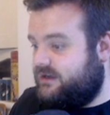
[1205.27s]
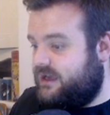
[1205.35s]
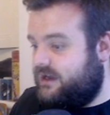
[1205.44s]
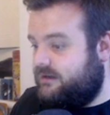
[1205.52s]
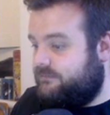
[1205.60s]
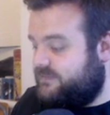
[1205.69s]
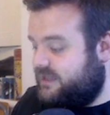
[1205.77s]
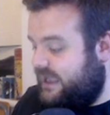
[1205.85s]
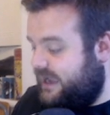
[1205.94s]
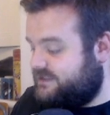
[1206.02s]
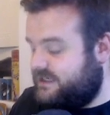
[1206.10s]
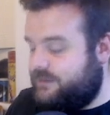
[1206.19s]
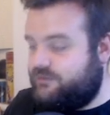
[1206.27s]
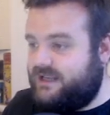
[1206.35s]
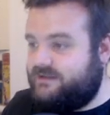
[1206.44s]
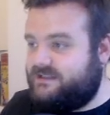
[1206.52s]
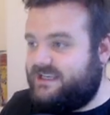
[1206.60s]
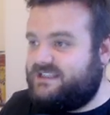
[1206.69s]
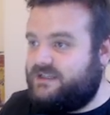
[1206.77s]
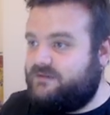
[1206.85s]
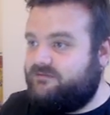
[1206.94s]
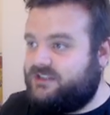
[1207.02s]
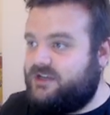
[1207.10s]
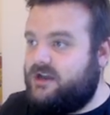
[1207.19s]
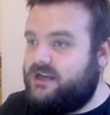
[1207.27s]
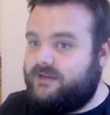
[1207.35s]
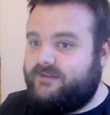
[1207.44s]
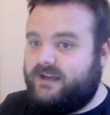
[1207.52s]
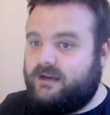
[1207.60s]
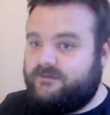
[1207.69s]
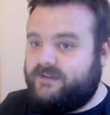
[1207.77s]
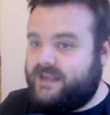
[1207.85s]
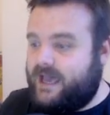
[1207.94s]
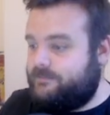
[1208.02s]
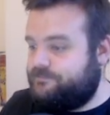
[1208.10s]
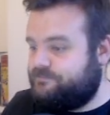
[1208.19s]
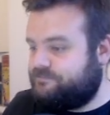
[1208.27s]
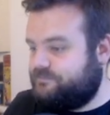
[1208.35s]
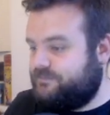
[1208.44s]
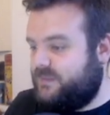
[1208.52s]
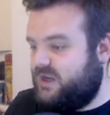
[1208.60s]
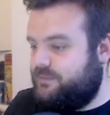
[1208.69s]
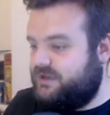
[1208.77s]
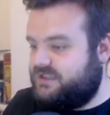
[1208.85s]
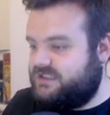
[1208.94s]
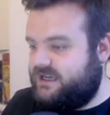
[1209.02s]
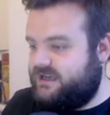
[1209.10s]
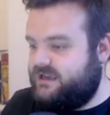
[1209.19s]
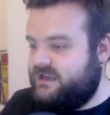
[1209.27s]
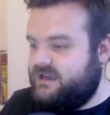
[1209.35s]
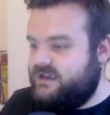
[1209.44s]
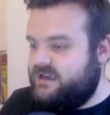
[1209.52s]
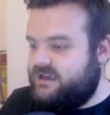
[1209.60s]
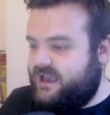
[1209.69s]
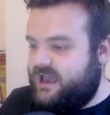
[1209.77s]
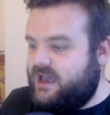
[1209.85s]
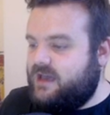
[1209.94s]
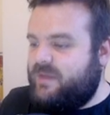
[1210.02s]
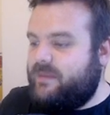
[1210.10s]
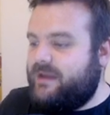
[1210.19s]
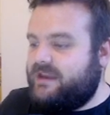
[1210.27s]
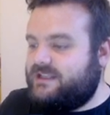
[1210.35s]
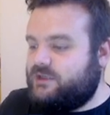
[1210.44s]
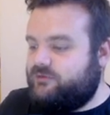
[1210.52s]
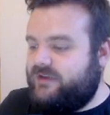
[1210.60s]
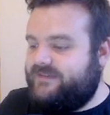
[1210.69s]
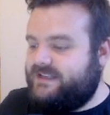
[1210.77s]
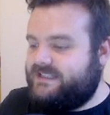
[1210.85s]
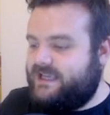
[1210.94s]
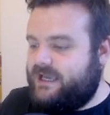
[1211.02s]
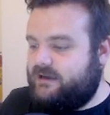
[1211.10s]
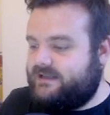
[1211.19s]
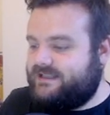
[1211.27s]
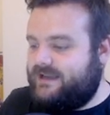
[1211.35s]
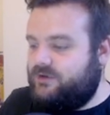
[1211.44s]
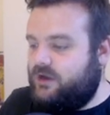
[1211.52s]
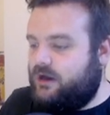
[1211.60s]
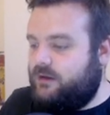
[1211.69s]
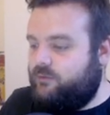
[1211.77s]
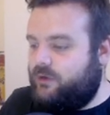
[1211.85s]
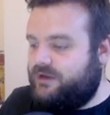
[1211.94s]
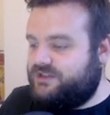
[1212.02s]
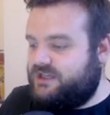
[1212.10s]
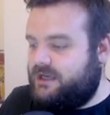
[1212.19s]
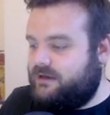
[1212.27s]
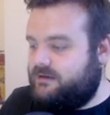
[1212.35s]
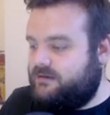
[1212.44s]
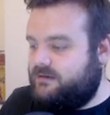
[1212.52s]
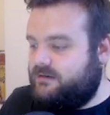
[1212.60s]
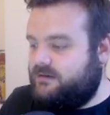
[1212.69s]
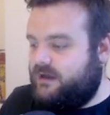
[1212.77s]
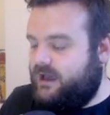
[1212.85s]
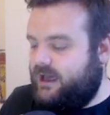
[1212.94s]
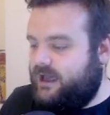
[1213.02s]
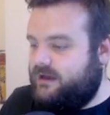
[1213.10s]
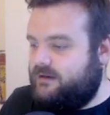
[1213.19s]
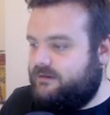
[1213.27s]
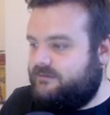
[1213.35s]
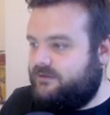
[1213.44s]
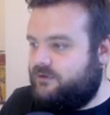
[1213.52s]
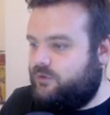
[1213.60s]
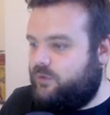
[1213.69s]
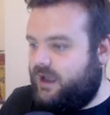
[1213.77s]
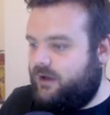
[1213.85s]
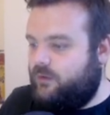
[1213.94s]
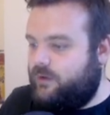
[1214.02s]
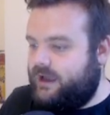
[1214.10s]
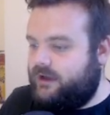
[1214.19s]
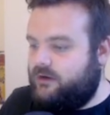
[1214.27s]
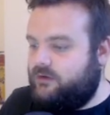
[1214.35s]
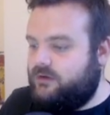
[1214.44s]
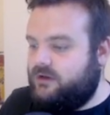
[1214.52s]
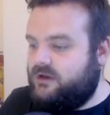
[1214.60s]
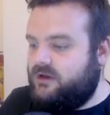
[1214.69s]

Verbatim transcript: um, actually a pretty decent returning villain for that. But uh, yeah, maybe I need to revisit it because I've not watched it uh, for quite a while.